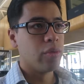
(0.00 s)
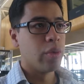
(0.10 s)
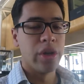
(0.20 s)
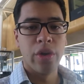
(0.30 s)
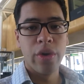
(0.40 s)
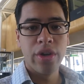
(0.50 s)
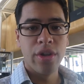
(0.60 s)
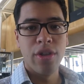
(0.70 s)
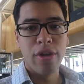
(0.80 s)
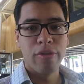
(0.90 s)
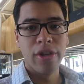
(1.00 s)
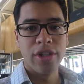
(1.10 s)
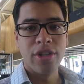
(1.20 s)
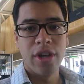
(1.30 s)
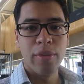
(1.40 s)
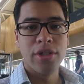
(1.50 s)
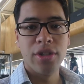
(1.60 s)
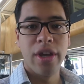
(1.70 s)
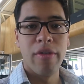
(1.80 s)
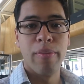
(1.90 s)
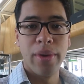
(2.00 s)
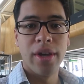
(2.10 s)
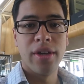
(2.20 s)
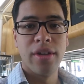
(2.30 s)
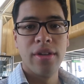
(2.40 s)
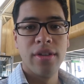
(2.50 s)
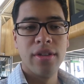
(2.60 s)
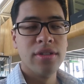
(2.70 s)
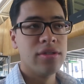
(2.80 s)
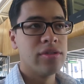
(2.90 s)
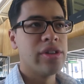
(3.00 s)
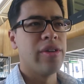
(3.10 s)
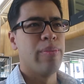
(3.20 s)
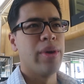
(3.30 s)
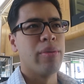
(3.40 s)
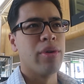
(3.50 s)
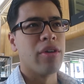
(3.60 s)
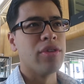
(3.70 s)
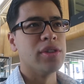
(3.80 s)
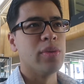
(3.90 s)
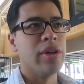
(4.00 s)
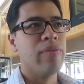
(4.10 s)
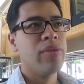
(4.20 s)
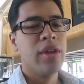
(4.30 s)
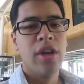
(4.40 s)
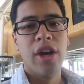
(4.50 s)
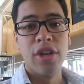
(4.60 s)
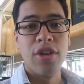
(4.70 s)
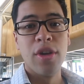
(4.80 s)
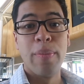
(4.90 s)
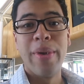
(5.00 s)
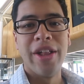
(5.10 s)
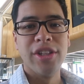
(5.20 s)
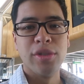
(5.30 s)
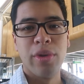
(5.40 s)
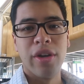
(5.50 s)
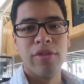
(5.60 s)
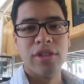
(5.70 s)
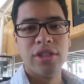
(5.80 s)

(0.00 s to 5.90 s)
When you're going on a long flight, you gotta make sure you have a big, not a big breakfast, but a good balanced breakfast.